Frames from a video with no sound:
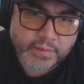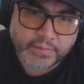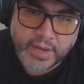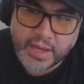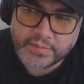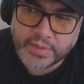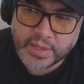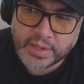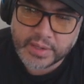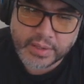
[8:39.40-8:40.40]
5
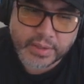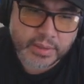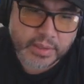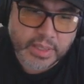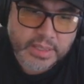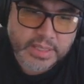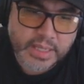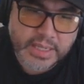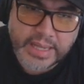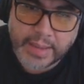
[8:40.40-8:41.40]
there, because he's a
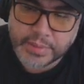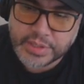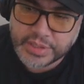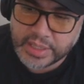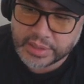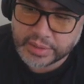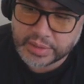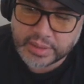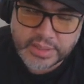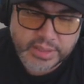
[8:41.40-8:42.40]
damage dealer.
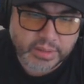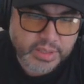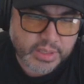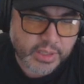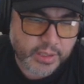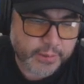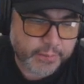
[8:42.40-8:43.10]
Let's go see.